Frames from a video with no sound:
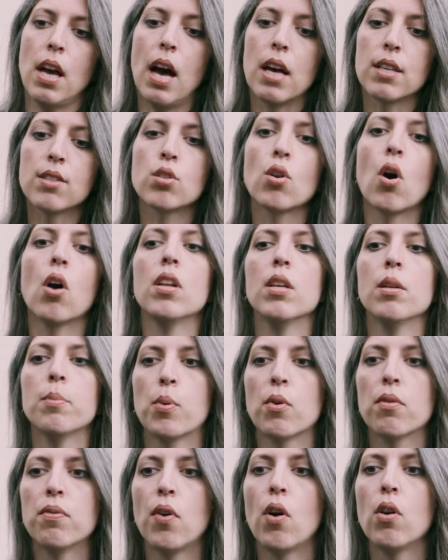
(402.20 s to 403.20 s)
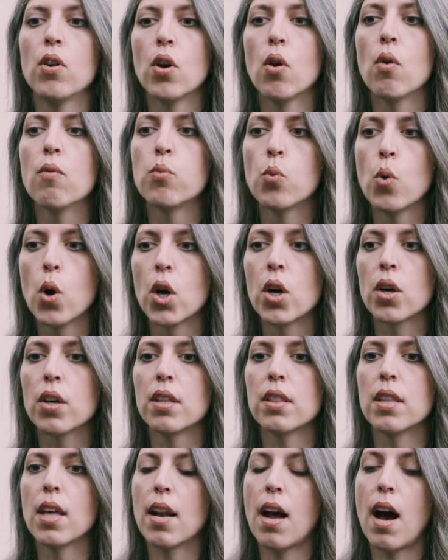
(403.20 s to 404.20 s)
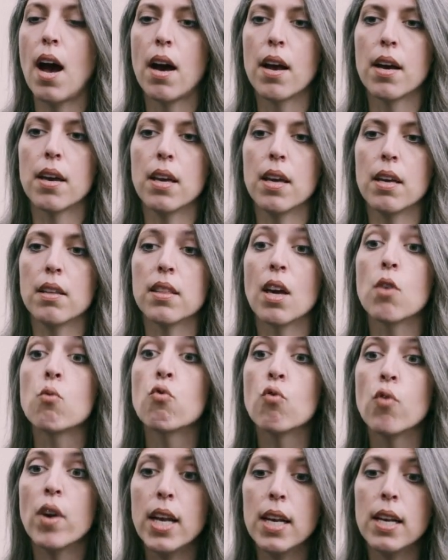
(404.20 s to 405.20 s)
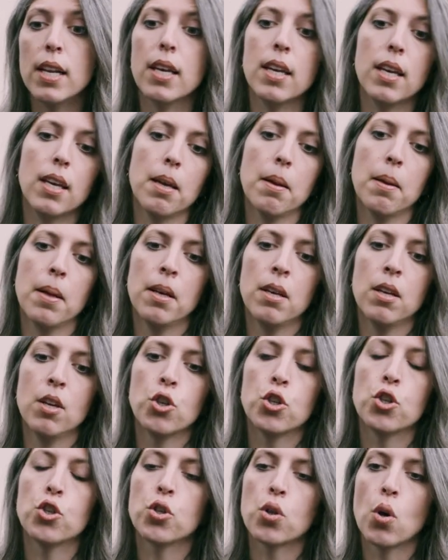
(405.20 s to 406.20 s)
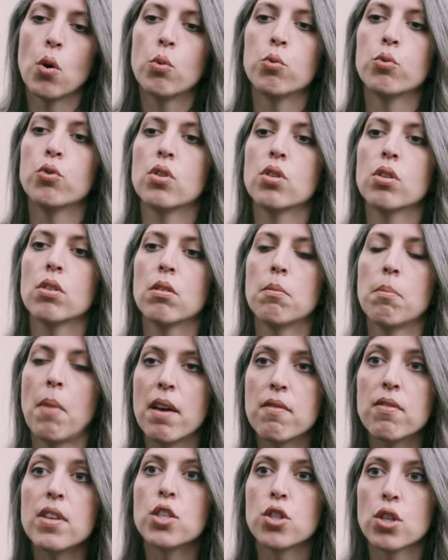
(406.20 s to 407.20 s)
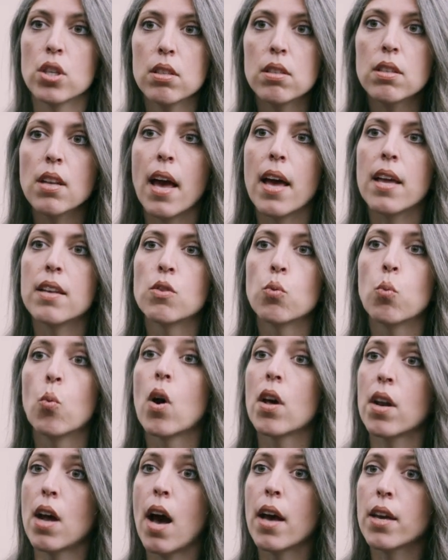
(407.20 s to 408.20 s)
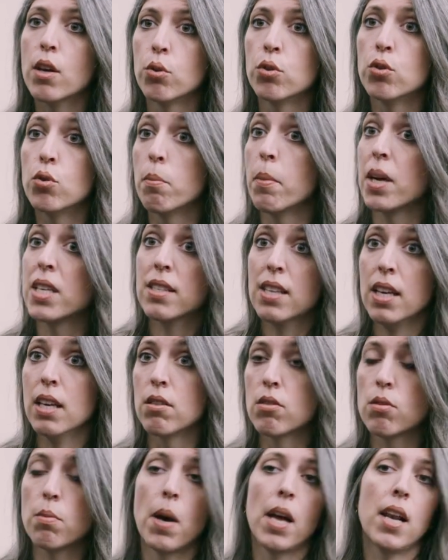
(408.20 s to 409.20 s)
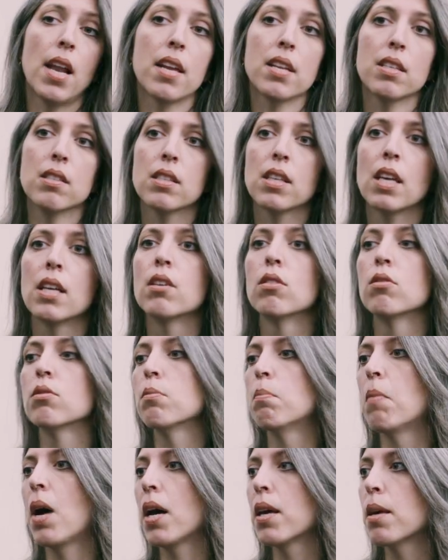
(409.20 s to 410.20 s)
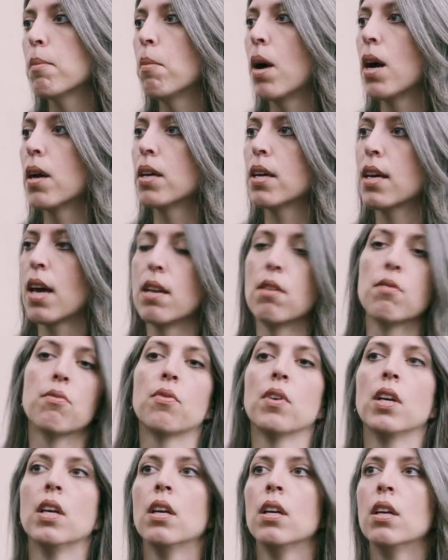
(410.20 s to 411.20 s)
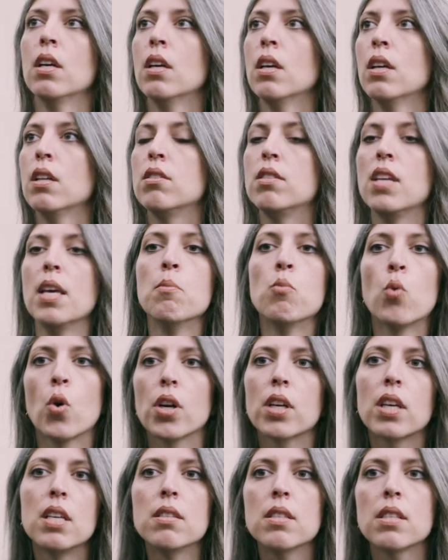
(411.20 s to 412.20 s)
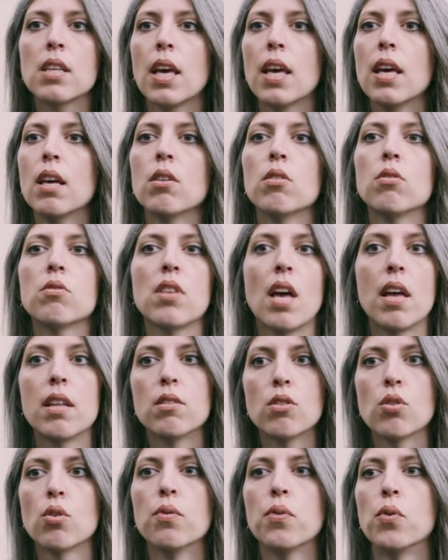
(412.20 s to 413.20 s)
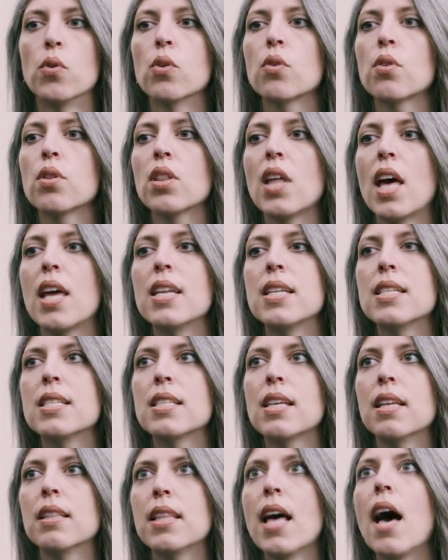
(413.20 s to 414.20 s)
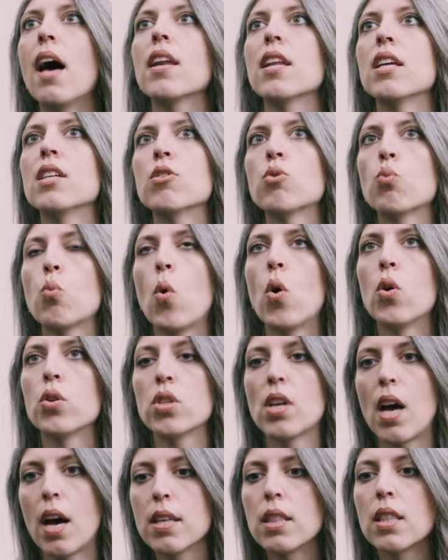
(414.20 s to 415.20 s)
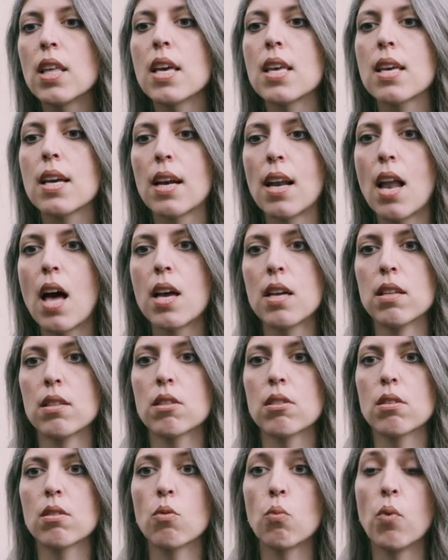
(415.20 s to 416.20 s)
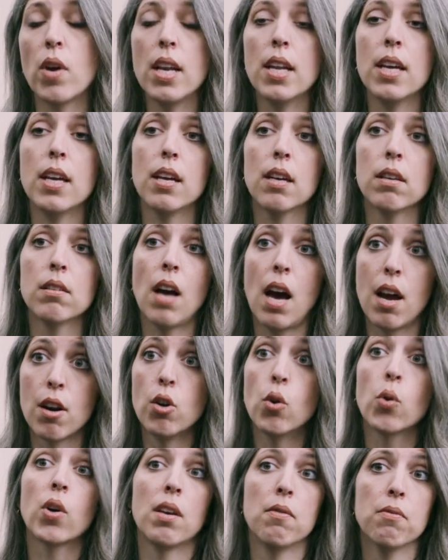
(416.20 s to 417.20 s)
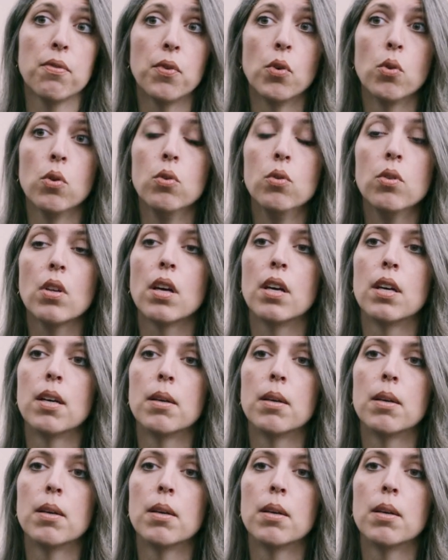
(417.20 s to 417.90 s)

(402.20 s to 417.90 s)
a solid portfolio of work that really showed my vision and what I could do, my skills, my lighting skills, my kind of team working skills and so forth. And that is what I think clients really are looking for,